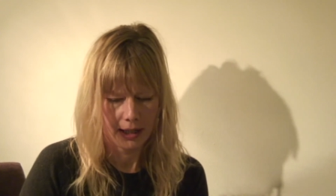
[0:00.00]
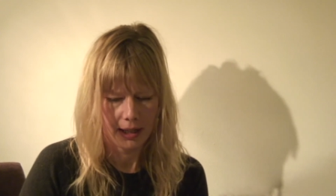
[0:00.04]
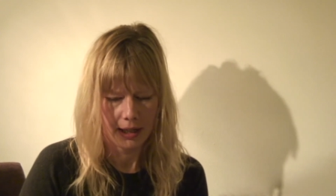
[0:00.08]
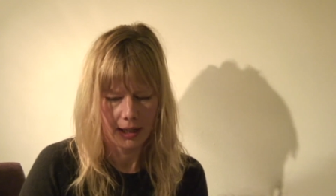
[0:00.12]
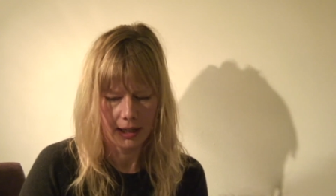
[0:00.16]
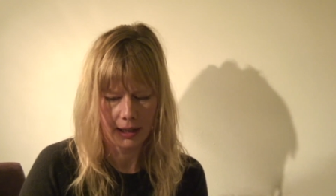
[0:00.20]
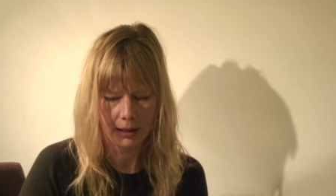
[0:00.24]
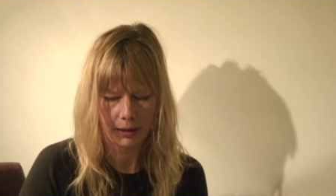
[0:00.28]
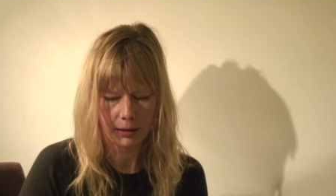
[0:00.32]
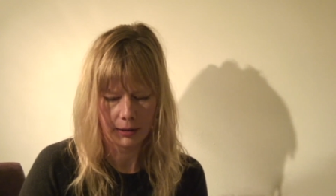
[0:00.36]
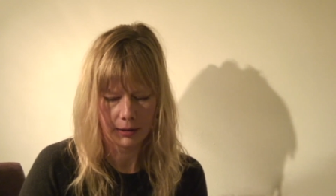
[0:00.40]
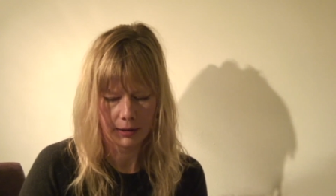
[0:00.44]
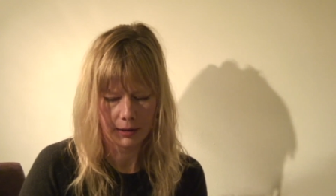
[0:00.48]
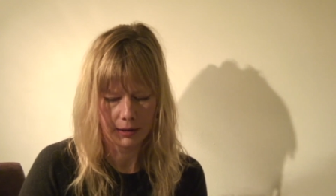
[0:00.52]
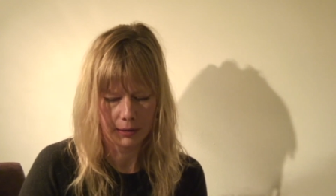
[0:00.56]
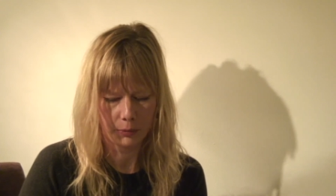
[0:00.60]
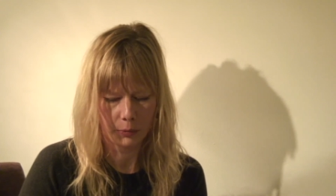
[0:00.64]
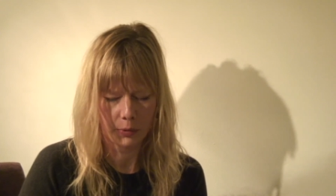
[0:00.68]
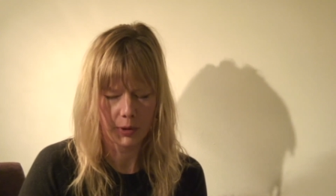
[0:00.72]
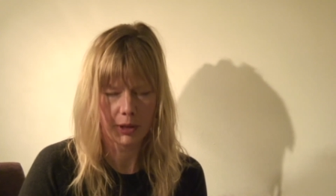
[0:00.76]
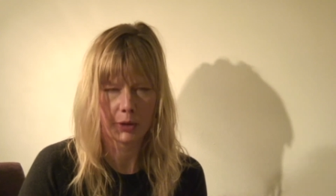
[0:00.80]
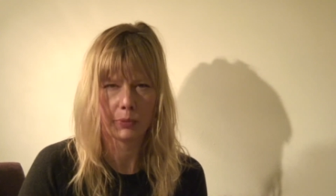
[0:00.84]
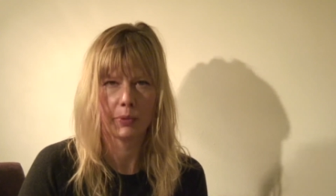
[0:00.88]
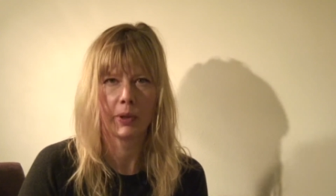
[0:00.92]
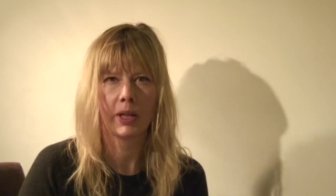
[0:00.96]
and
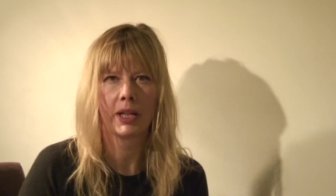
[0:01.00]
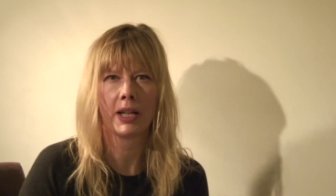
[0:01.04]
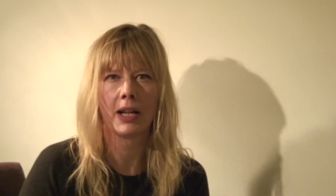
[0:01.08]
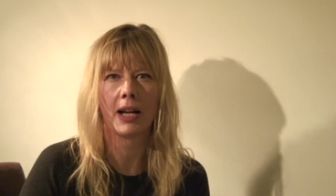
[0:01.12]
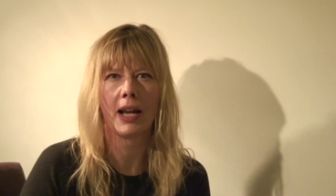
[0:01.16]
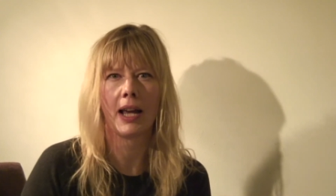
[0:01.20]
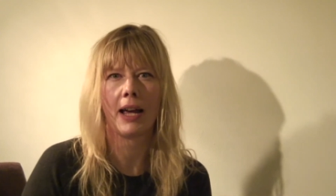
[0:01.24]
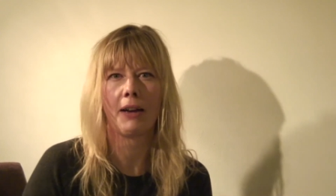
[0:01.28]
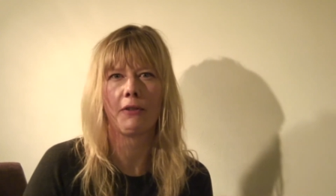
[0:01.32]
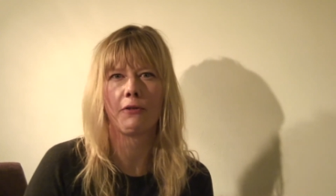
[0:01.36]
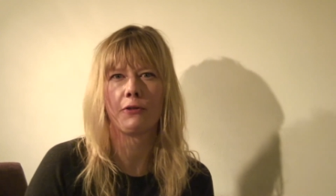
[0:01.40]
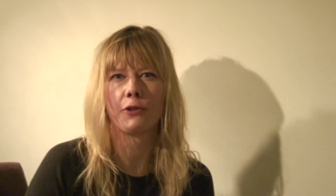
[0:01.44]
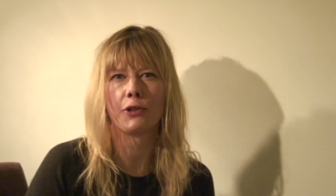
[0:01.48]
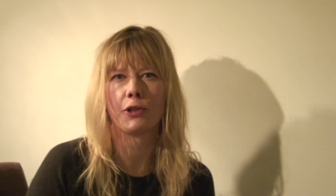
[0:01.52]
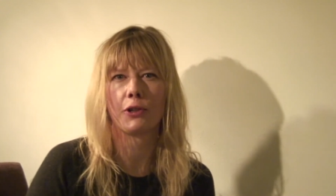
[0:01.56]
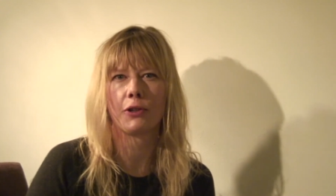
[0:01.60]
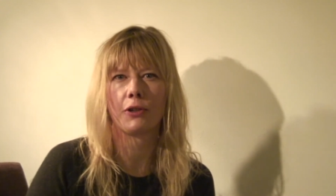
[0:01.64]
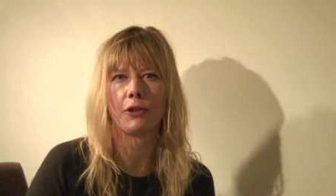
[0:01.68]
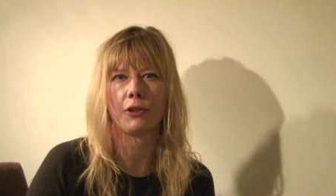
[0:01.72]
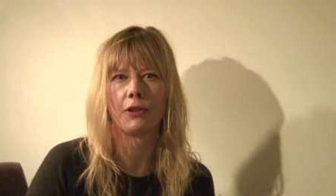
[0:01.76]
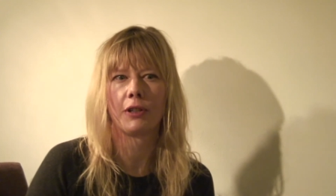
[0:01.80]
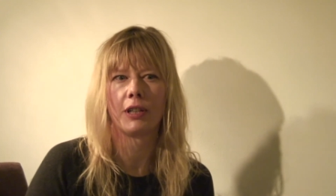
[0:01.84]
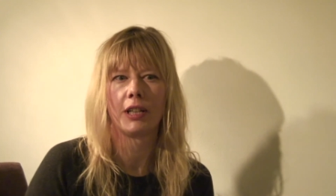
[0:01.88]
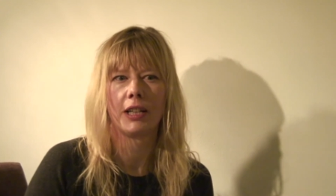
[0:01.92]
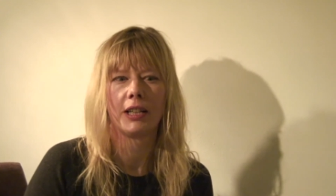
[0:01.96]
was written
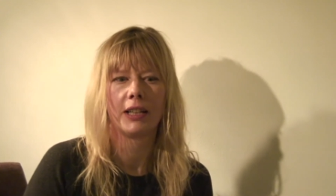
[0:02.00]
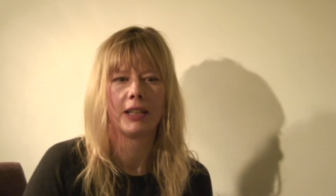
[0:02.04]
after